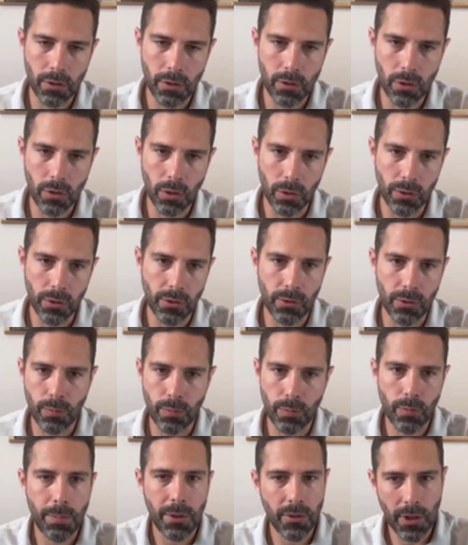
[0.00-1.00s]
cause
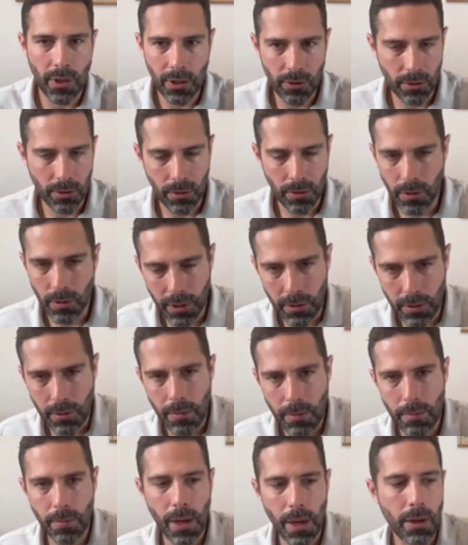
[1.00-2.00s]
reputational or other
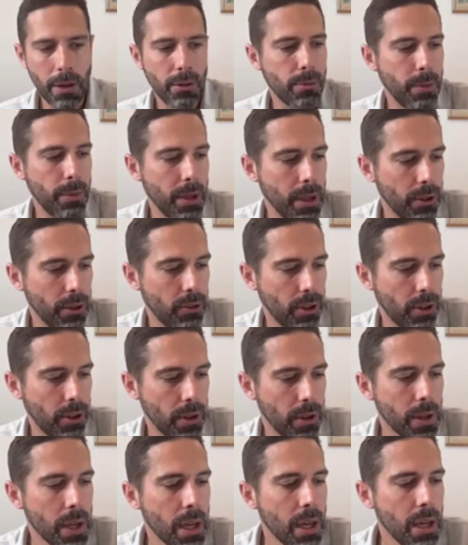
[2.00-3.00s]
embarrassment. And
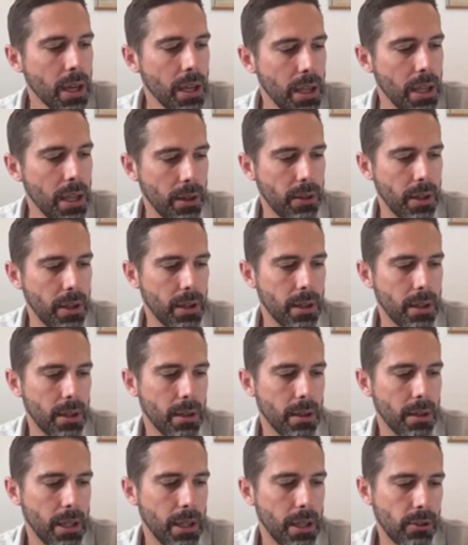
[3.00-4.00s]
so
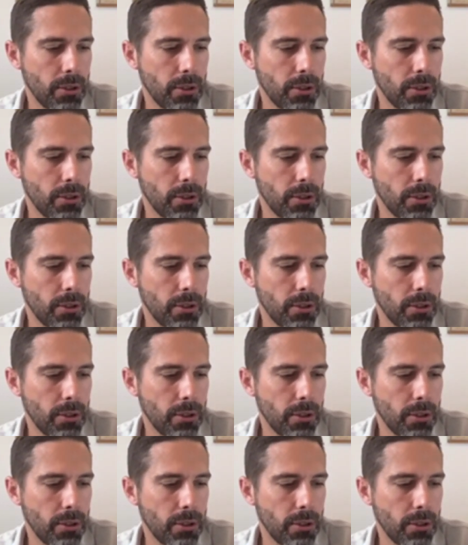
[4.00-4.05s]
the